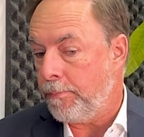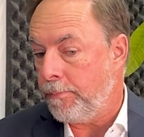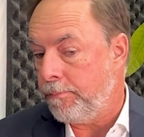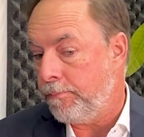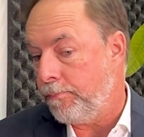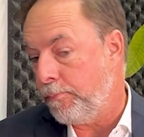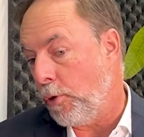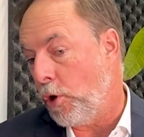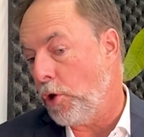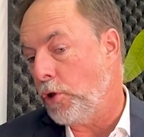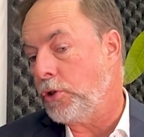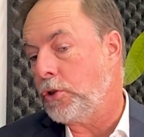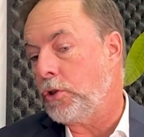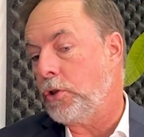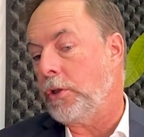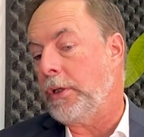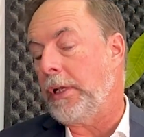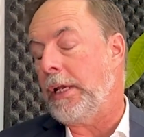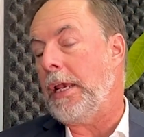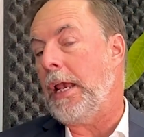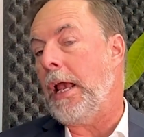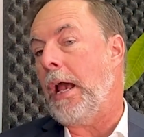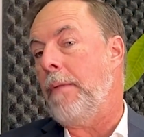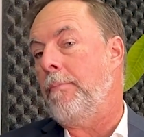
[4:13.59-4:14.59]

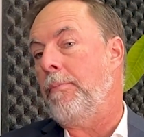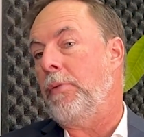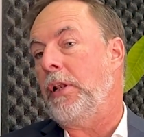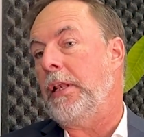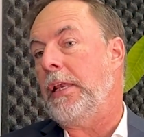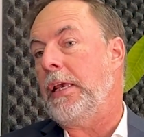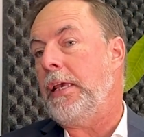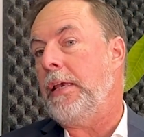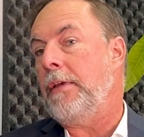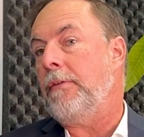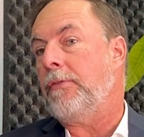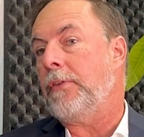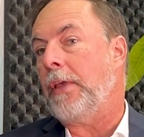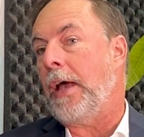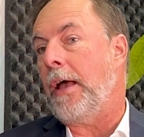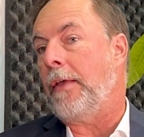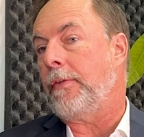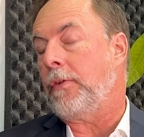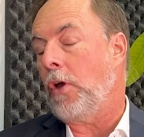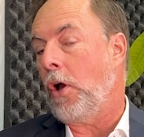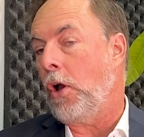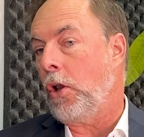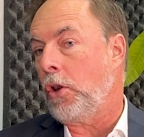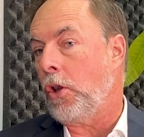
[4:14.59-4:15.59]
personally, I believe
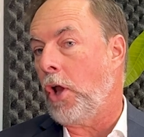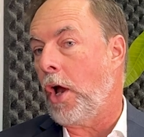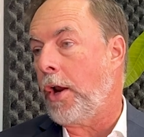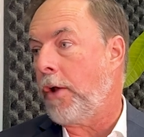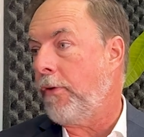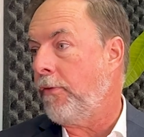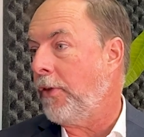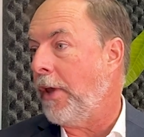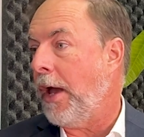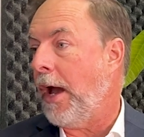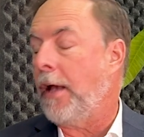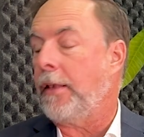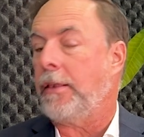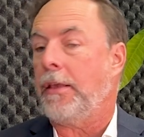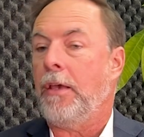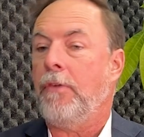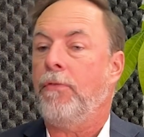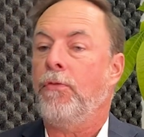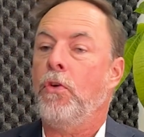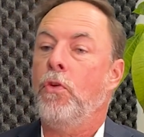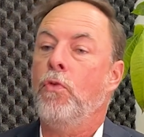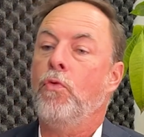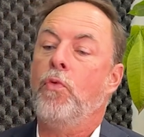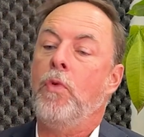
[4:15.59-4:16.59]
that a lot of that,
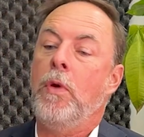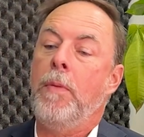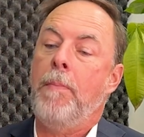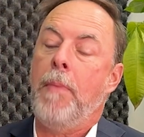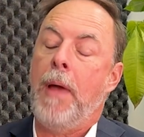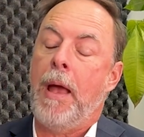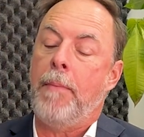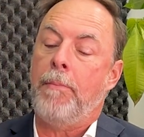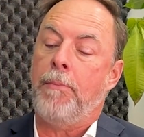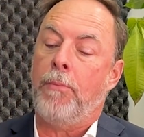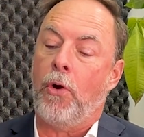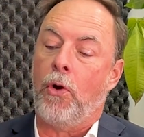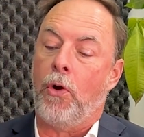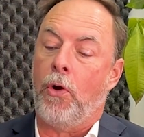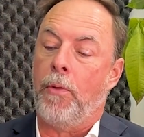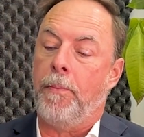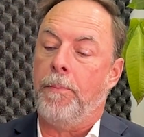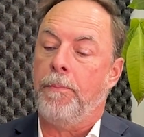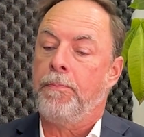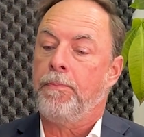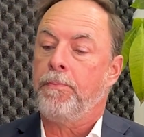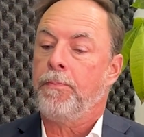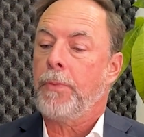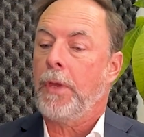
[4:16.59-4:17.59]
if you
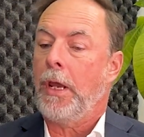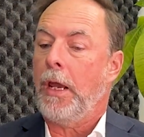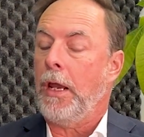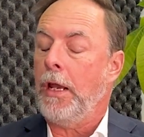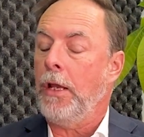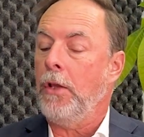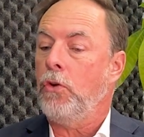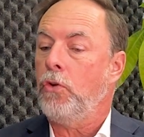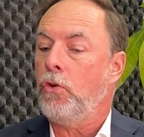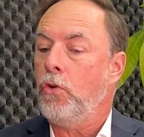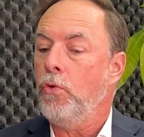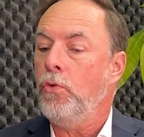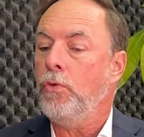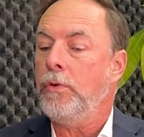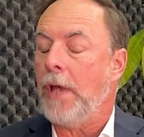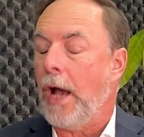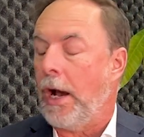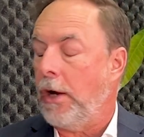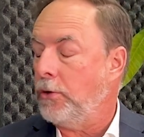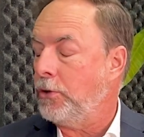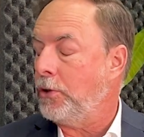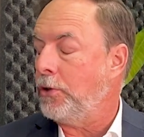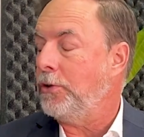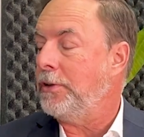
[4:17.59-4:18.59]
remember, in
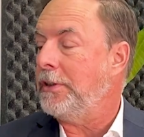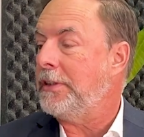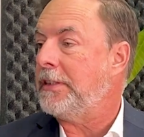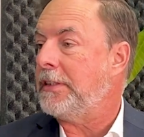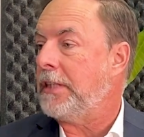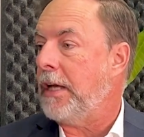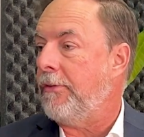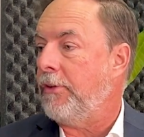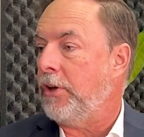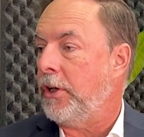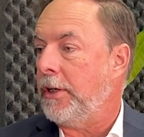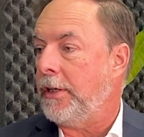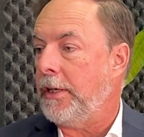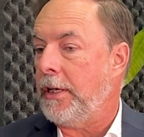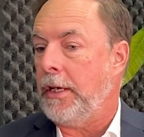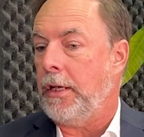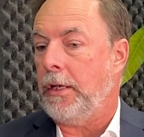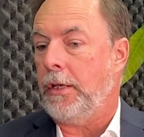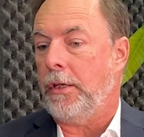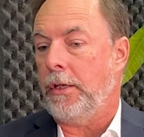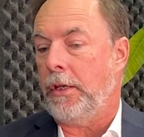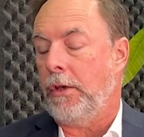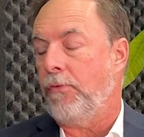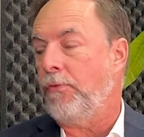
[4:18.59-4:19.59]

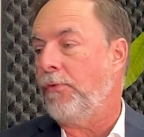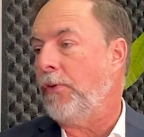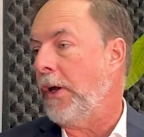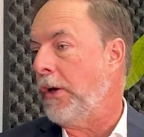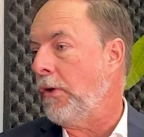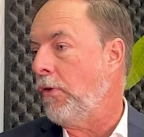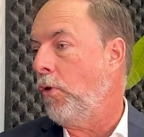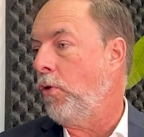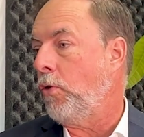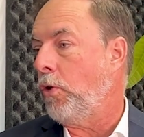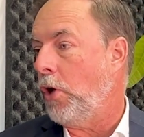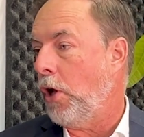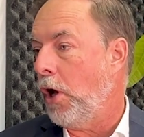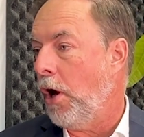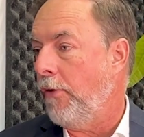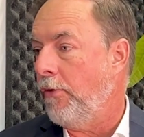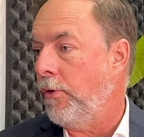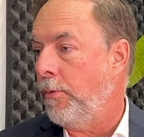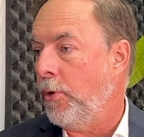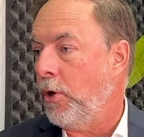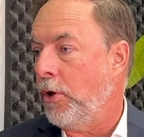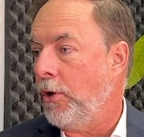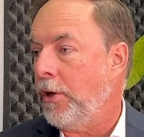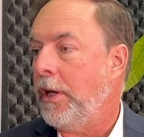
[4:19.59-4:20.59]
2017, the federal
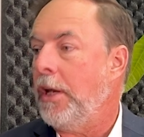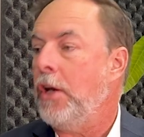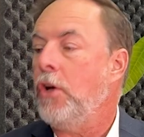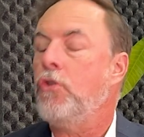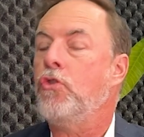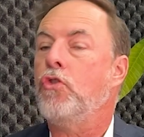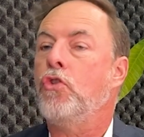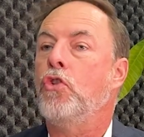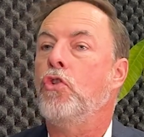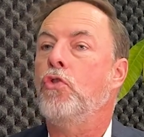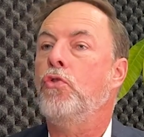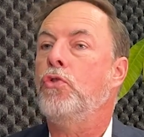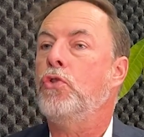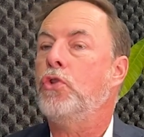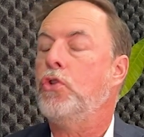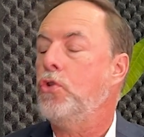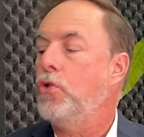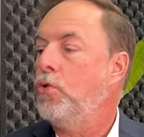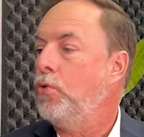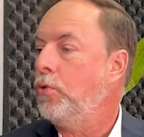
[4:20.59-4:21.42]
government introduced new